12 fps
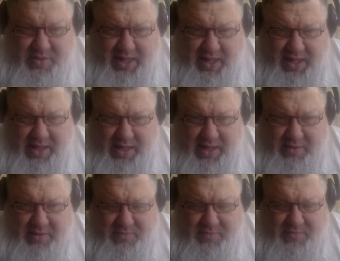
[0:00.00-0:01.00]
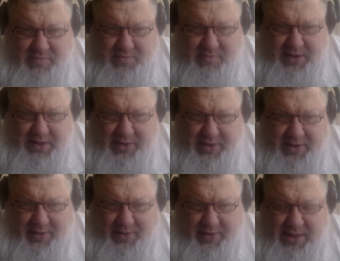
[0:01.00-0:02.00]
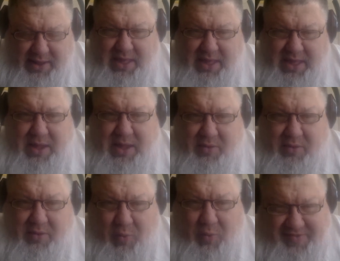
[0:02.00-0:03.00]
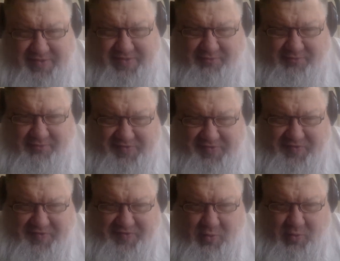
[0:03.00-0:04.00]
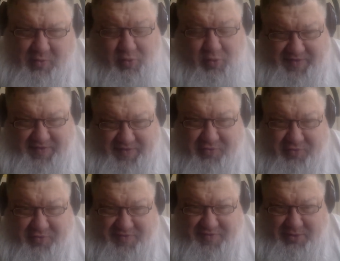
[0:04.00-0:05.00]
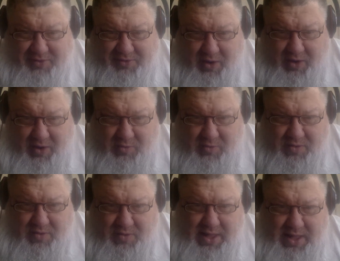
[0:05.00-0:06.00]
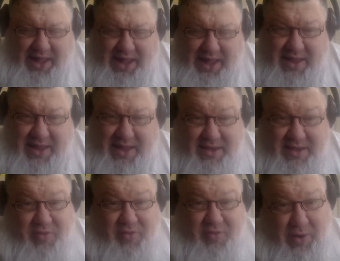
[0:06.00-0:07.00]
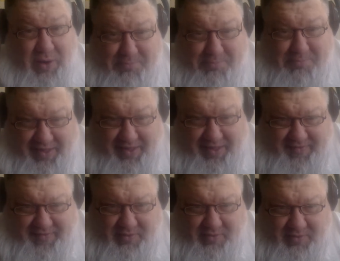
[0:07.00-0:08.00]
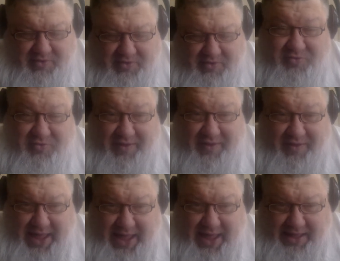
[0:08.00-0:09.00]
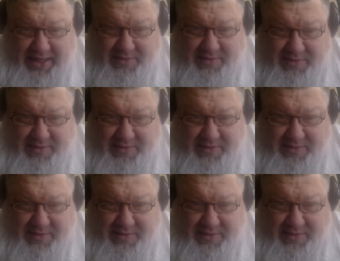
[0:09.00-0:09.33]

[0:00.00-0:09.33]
you know, Garrett. The one in San Francisco, of course, that was Chris Monroe. And then the one in Boston, which was Shelley Hack.